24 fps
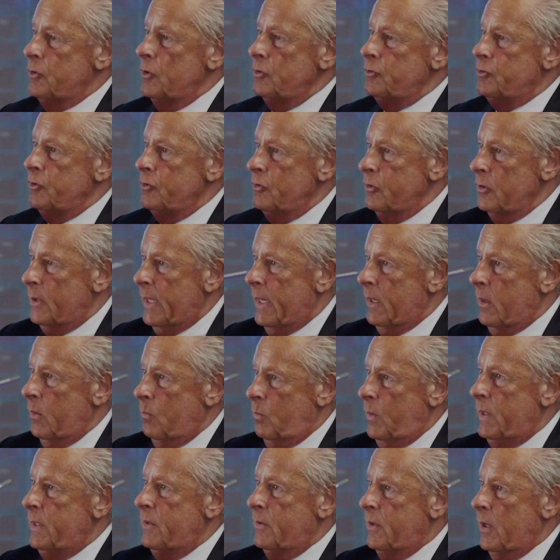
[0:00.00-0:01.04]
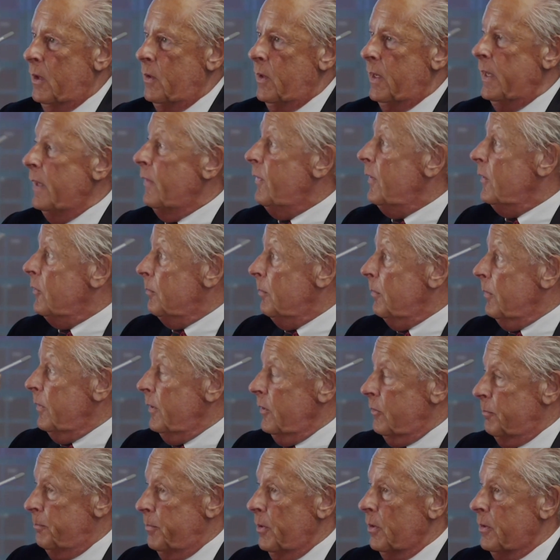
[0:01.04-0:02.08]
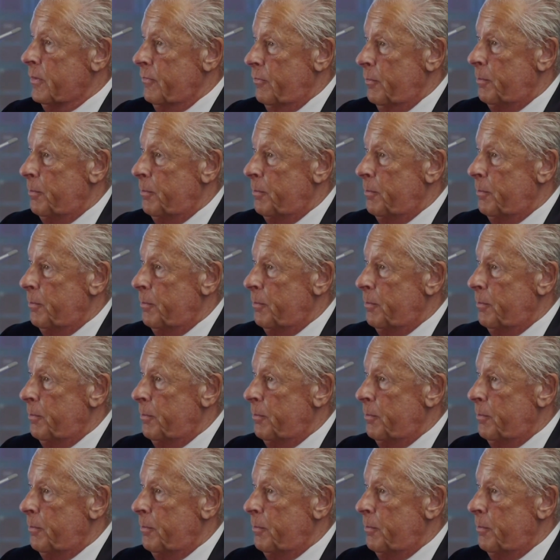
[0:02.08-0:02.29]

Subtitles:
John, just look out of the window here. This block of